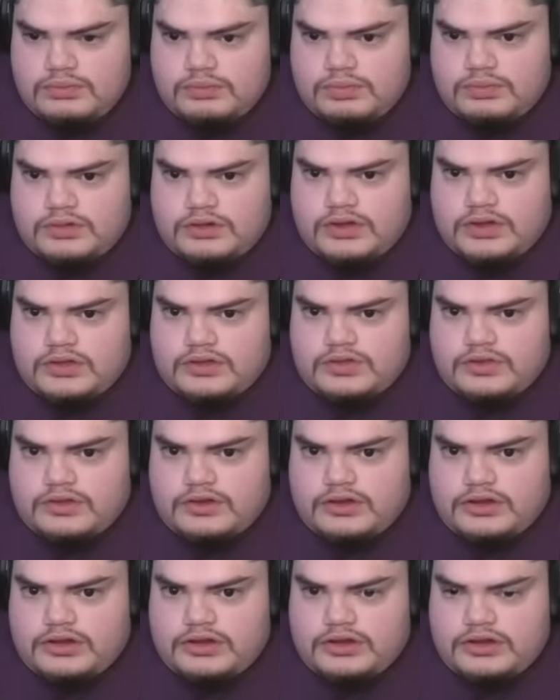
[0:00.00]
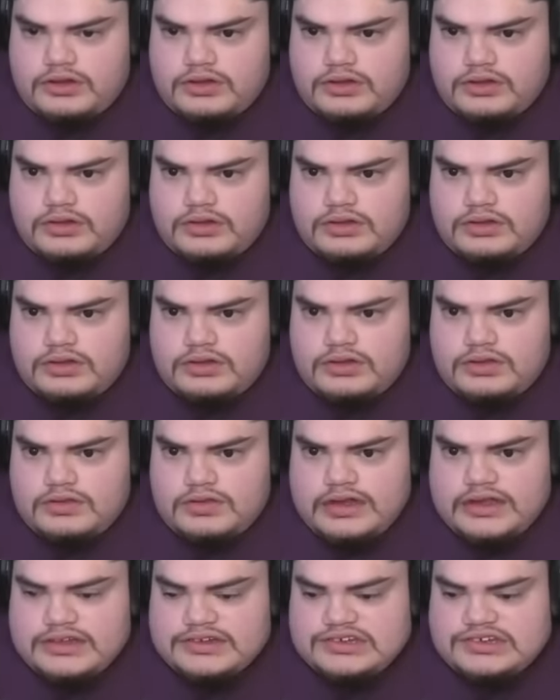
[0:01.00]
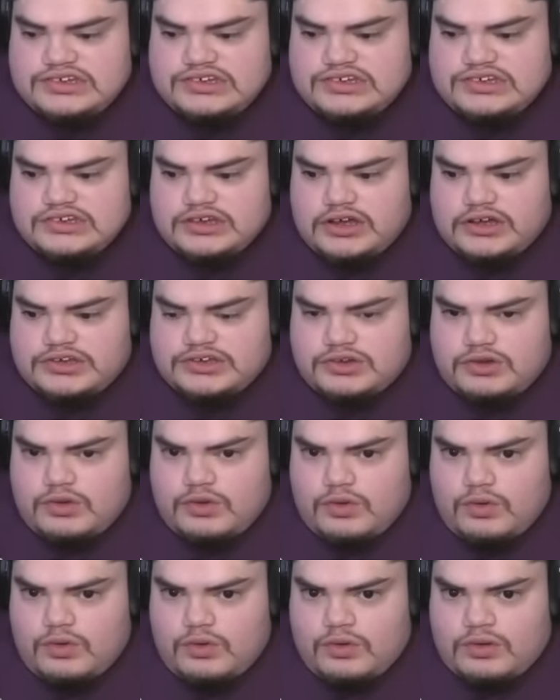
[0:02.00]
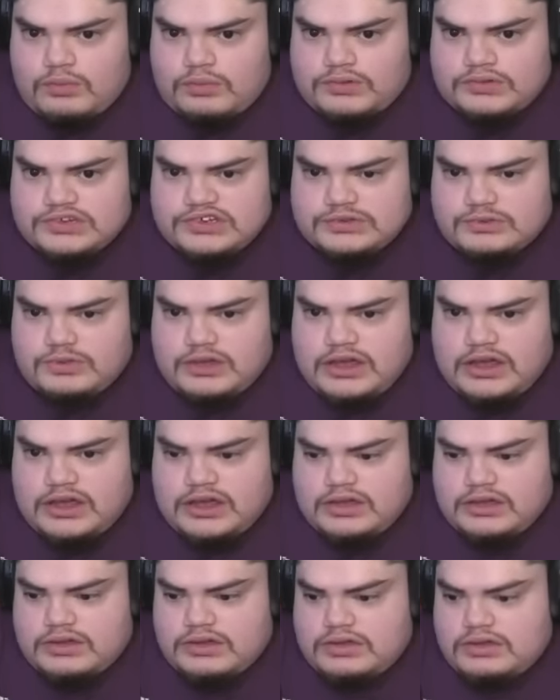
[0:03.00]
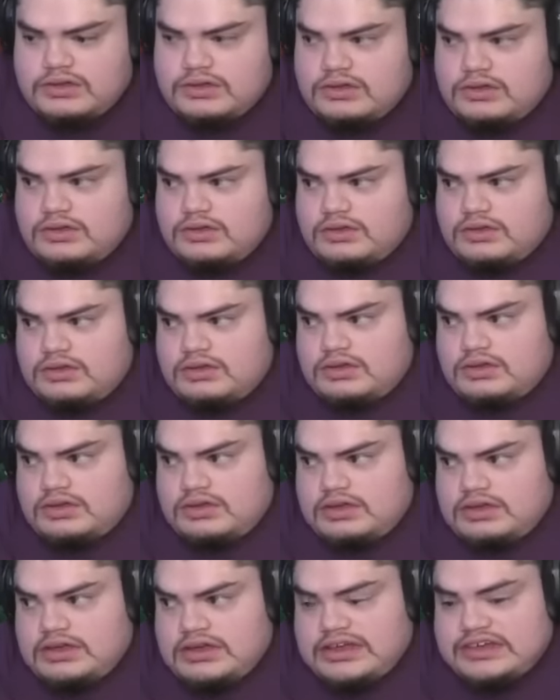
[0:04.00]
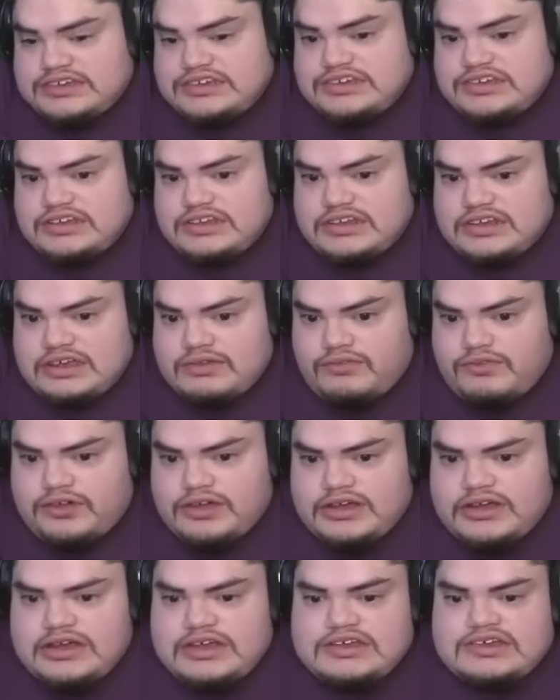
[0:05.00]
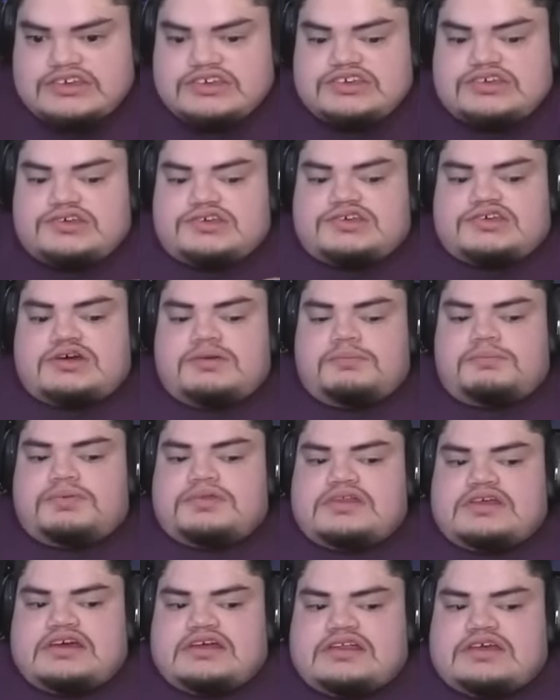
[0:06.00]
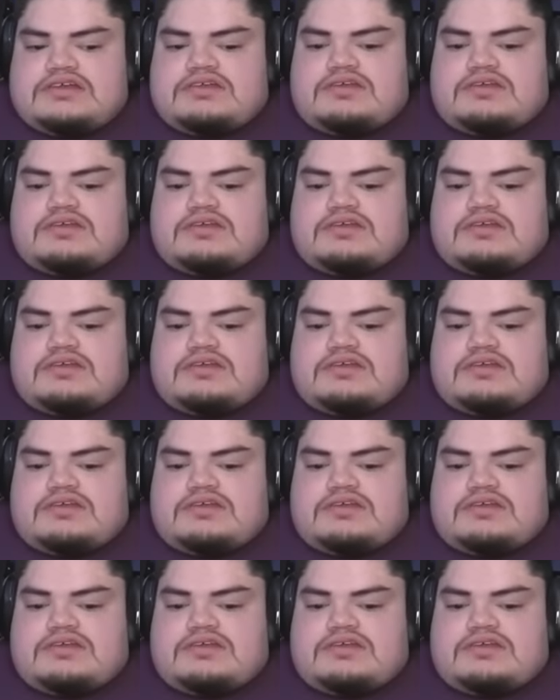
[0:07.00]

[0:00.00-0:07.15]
Brother. That is such a horrible swing. His delivery is just completely